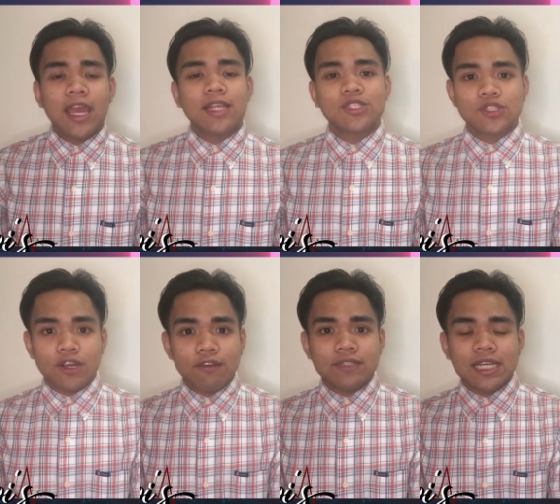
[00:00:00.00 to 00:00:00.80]
It
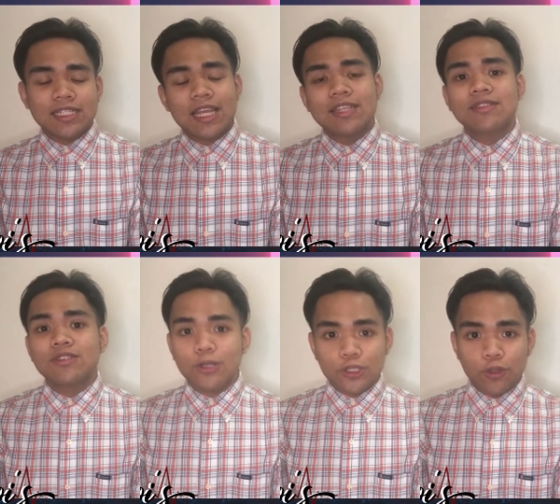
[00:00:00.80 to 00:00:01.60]
serves as the
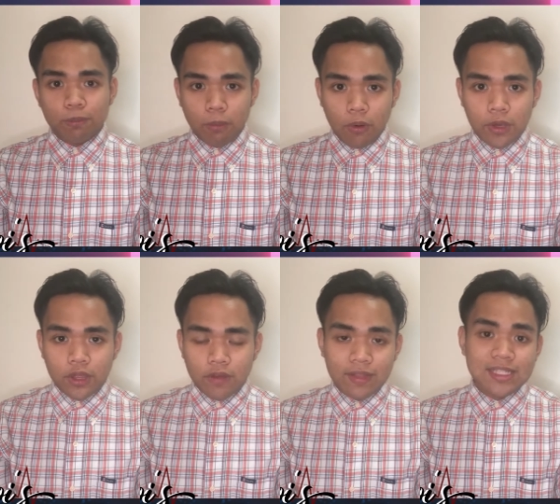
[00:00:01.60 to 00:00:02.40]
insertion point
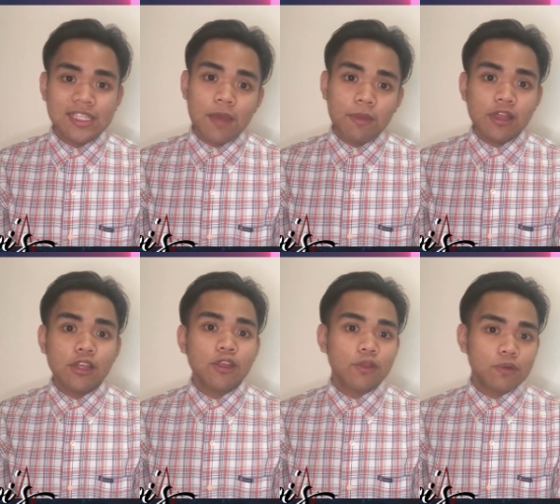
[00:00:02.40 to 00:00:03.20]
of the
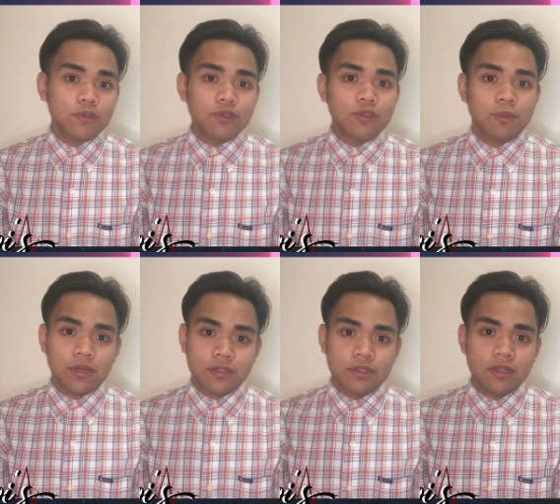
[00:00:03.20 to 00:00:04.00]
semitendinosus
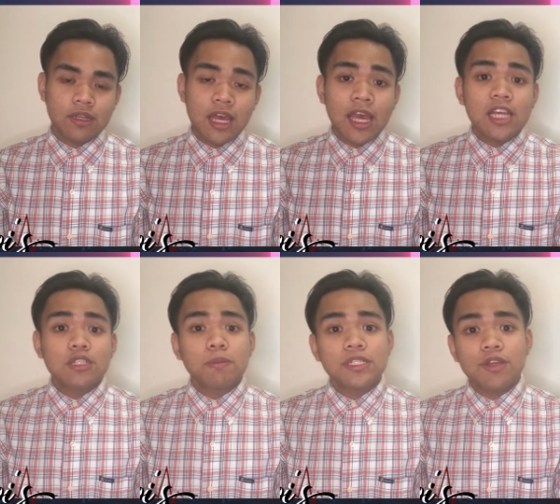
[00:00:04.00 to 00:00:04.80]
muscle,
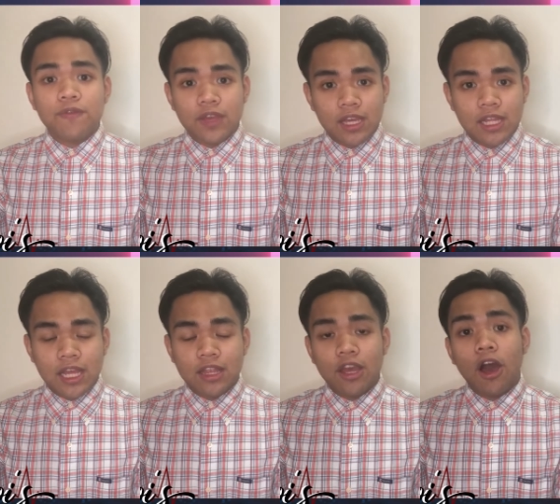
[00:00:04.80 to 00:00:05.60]

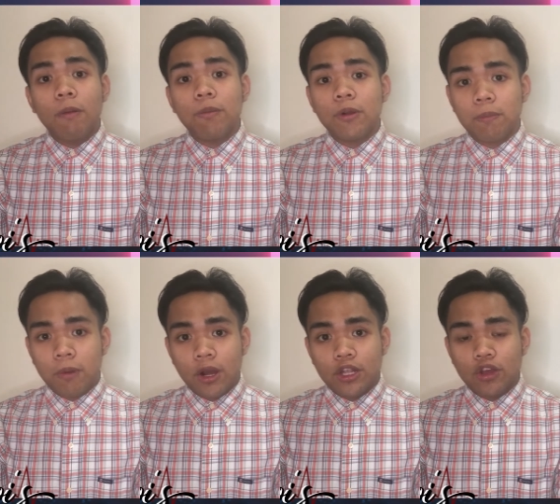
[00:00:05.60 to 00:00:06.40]
specifically at the upper
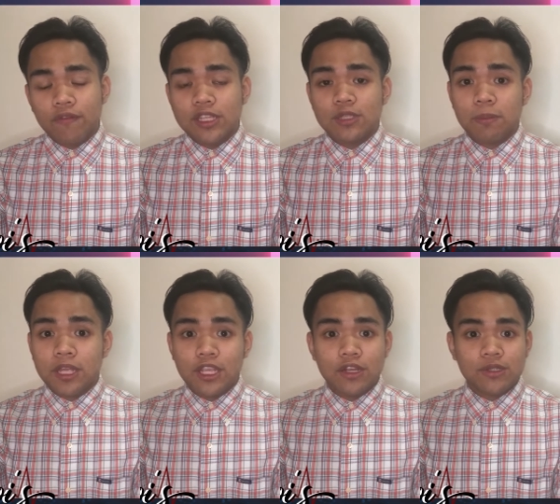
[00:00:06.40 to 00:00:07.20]
part of its
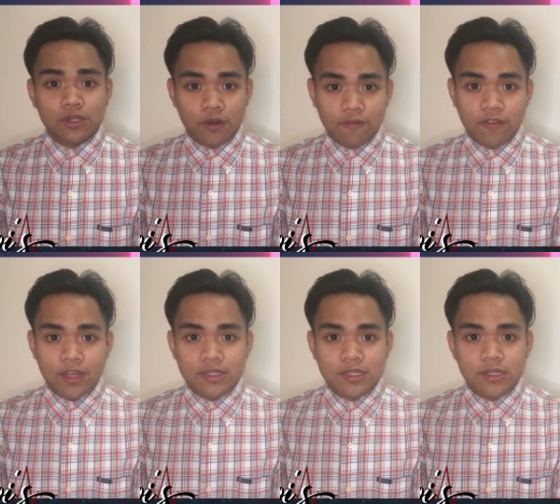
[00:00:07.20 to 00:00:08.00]
medial
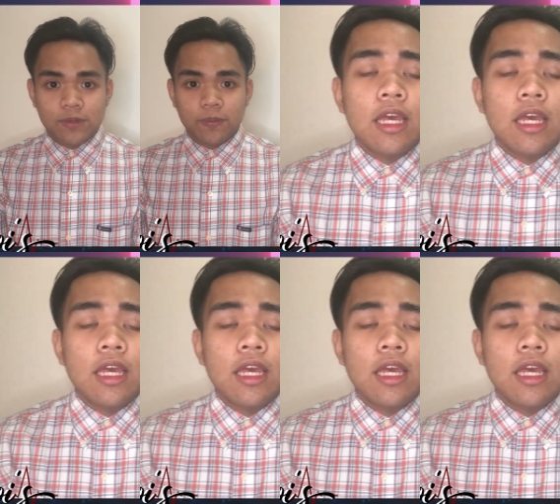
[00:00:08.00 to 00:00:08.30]
surface.